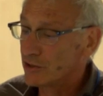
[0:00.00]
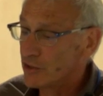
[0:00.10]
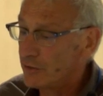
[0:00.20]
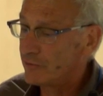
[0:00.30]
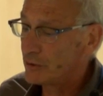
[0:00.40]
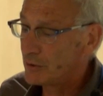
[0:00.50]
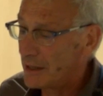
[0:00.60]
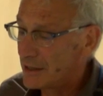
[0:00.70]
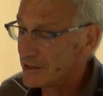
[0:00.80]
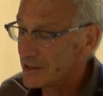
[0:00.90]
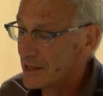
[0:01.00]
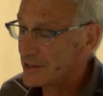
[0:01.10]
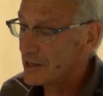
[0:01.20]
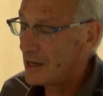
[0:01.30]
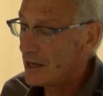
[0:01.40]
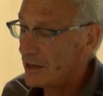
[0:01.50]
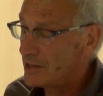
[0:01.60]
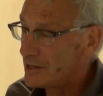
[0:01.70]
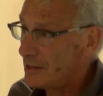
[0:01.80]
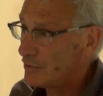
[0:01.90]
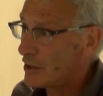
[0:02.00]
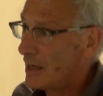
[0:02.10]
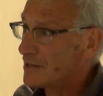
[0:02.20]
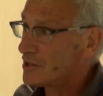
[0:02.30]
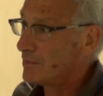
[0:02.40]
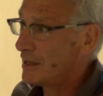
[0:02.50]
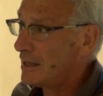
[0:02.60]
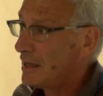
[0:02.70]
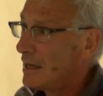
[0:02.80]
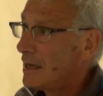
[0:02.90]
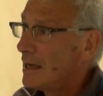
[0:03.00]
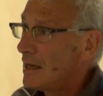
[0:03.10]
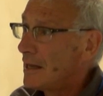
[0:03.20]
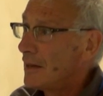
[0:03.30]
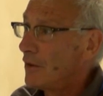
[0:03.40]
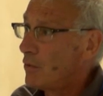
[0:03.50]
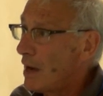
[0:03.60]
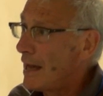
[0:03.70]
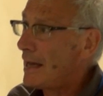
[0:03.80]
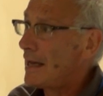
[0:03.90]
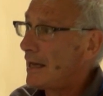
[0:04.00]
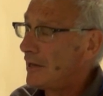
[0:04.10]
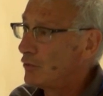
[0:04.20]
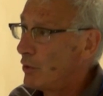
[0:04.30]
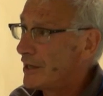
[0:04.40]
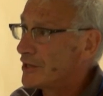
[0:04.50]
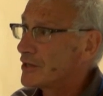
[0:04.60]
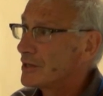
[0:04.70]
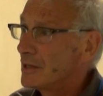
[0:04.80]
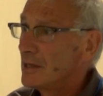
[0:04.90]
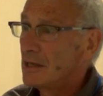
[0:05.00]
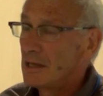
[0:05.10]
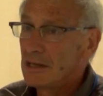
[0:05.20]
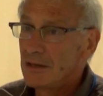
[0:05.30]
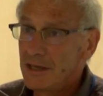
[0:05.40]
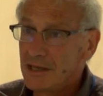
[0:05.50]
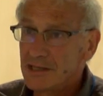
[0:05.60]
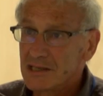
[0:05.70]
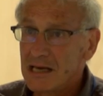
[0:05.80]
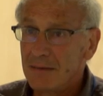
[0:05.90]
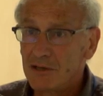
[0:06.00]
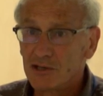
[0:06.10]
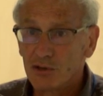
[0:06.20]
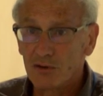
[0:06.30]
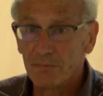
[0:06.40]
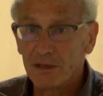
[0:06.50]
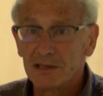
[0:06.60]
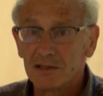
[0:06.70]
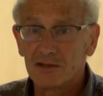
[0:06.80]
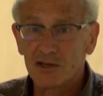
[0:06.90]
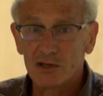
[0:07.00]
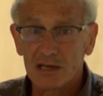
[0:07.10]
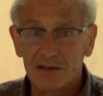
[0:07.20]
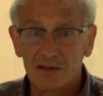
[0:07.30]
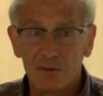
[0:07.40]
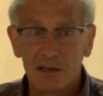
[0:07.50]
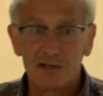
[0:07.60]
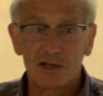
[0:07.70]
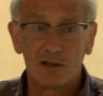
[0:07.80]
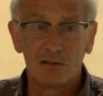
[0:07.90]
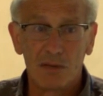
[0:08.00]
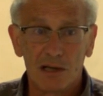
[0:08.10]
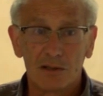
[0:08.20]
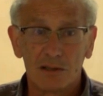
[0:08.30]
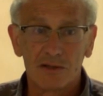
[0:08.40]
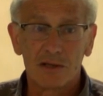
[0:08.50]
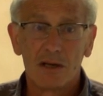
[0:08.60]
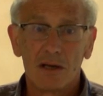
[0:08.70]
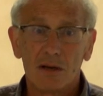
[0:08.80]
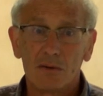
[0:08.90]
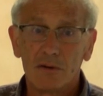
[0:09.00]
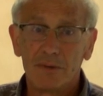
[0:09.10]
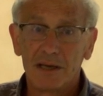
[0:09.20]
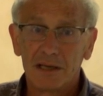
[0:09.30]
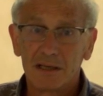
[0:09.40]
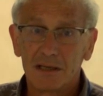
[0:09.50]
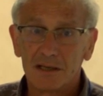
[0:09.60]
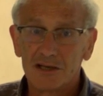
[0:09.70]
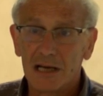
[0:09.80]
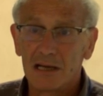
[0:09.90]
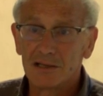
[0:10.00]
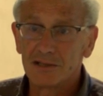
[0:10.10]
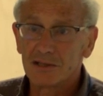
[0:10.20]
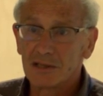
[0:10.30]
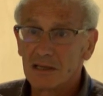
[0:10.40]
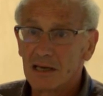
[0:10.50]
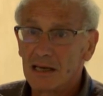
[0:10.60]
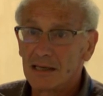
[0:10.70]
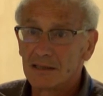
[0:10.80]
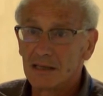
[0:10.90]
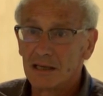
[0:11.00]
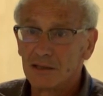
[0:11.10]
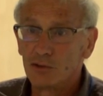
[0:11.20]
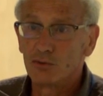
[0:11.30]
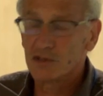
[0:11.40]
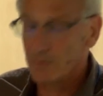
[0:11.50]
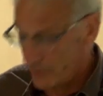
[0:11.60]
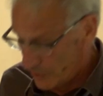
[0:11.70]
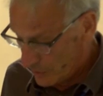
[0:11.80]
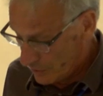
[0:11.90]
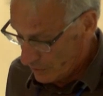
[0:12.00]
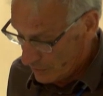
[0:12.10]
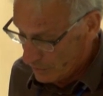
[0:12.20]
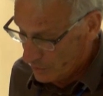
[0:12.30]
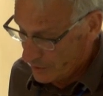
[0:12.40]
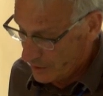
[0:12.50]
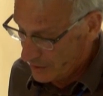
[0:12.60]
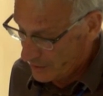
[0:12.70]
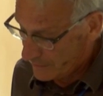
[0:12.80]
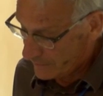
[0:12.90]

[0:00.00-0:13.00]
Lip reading: Gandolfo, when we had our discussion, this seemed to us to be the way in which the established European social anthropological models were being challenged and a new response was needed.